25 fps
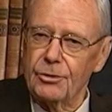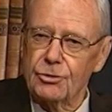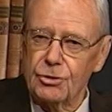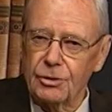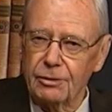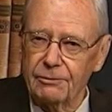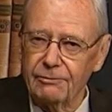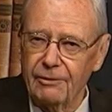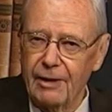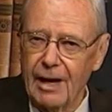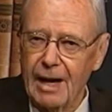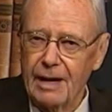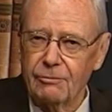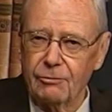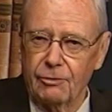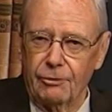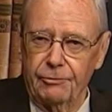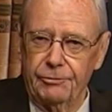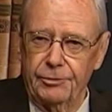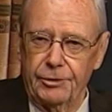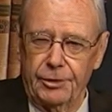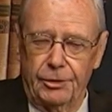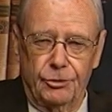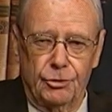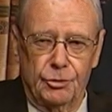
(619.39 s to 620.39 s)
survival
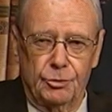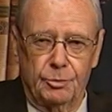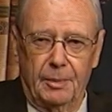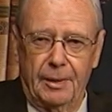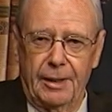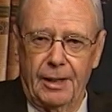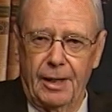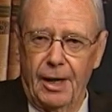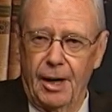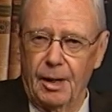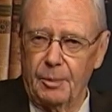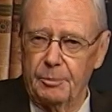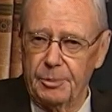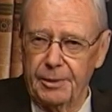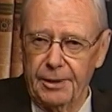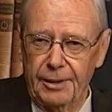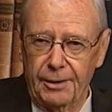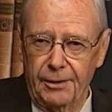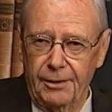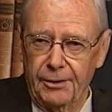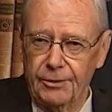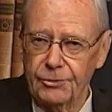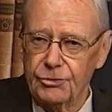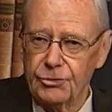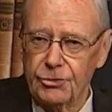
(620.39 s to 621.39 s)
figures, by our
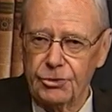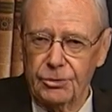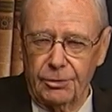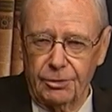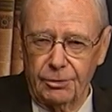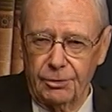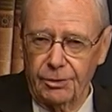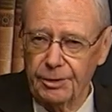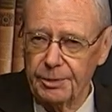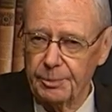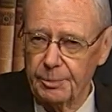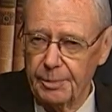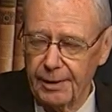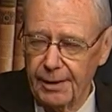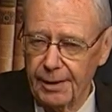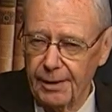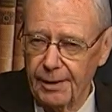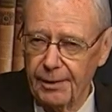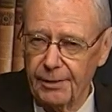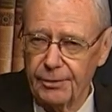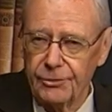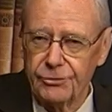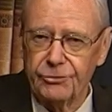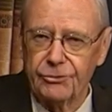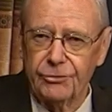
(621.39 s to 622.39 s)
parents, early
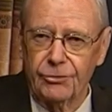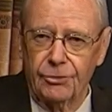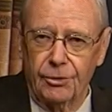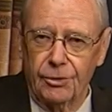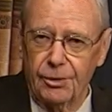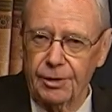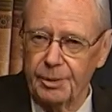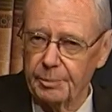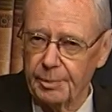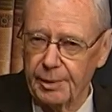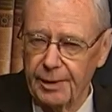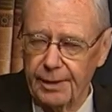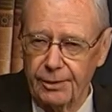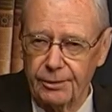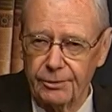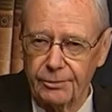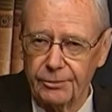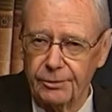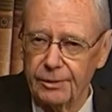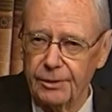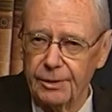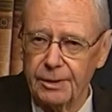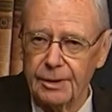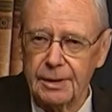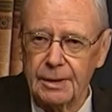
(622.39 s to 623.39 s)

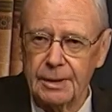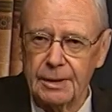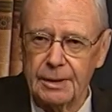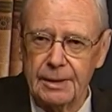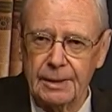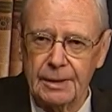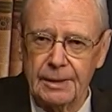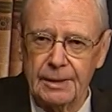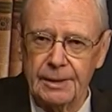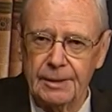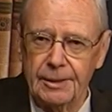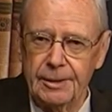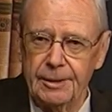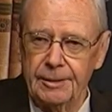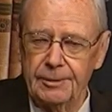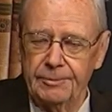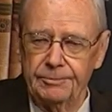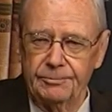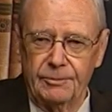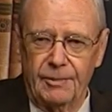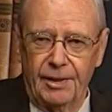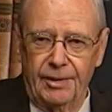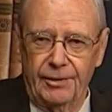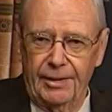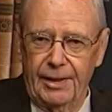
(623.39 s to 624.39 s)
parenthood.
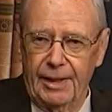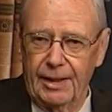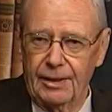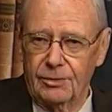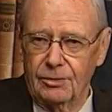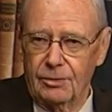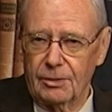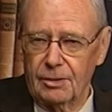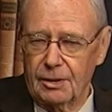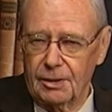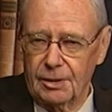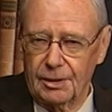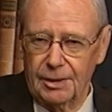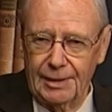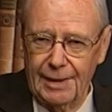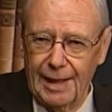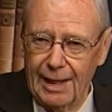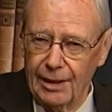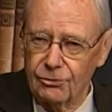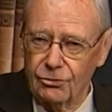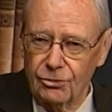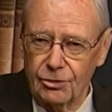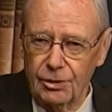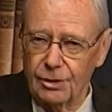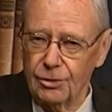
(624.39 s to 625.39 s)
That
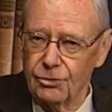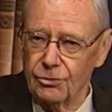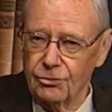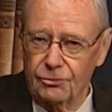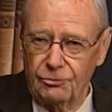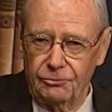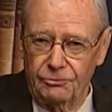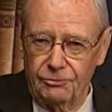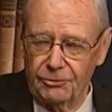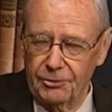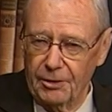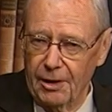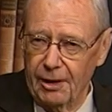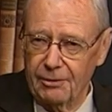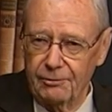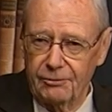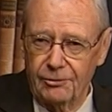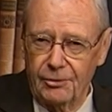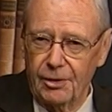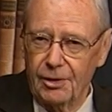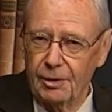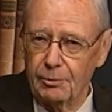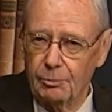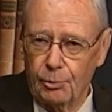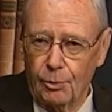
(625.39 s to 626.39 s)
connection is very,
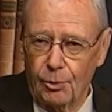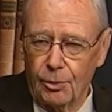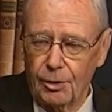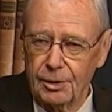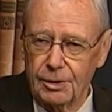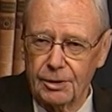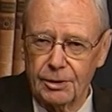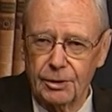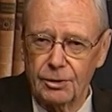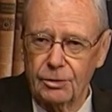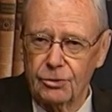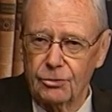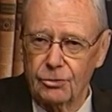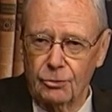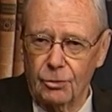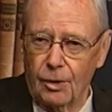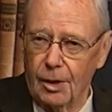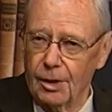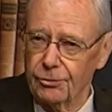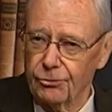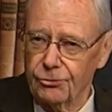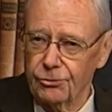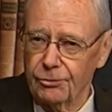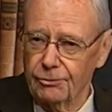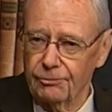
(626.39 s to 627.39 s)
very important to
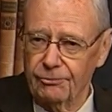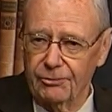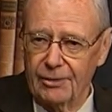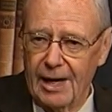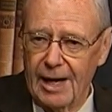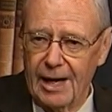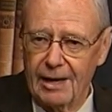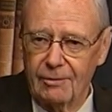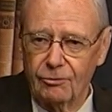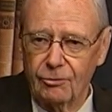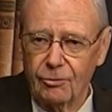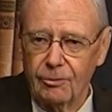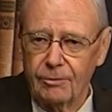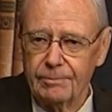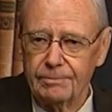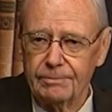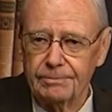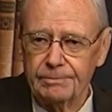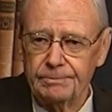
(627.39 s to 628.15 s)
our survival,